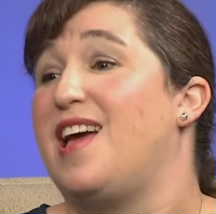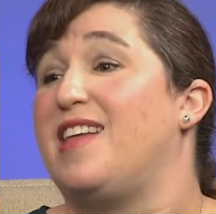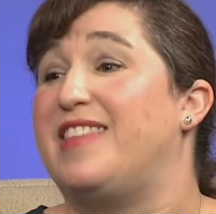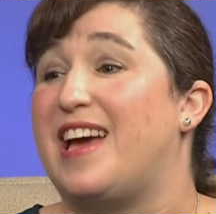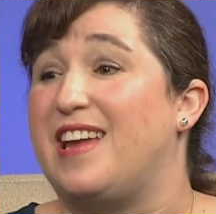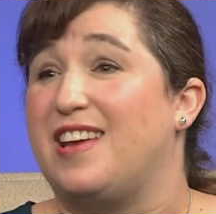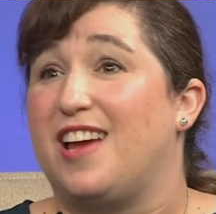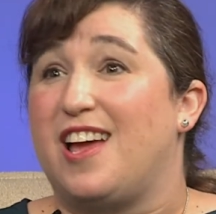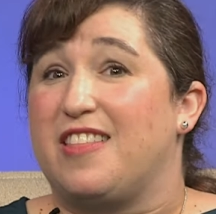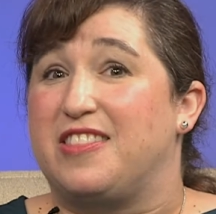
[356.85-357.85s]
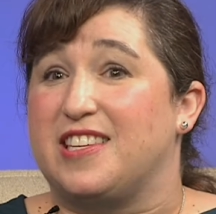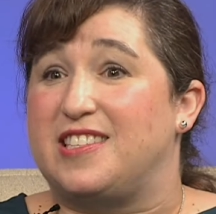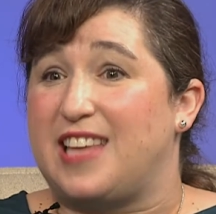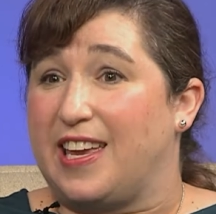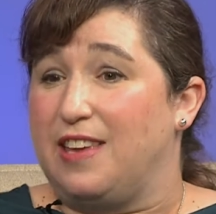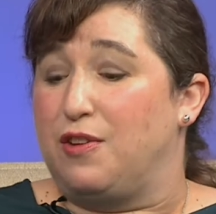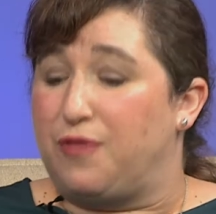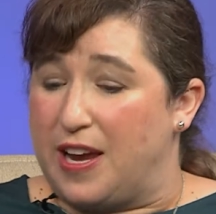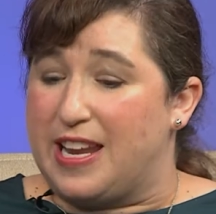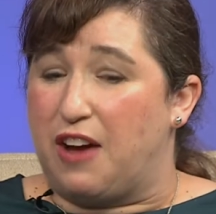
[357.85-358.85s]
that the second you
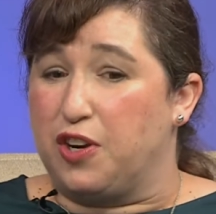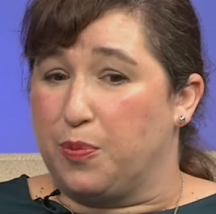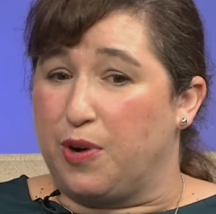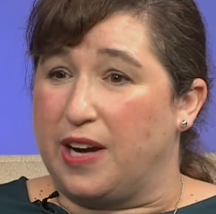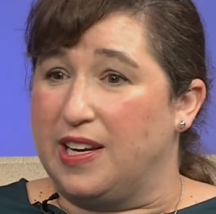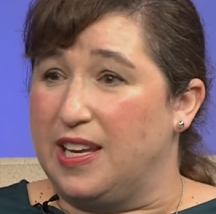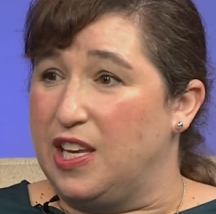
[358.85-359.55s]
find out you're pregnant,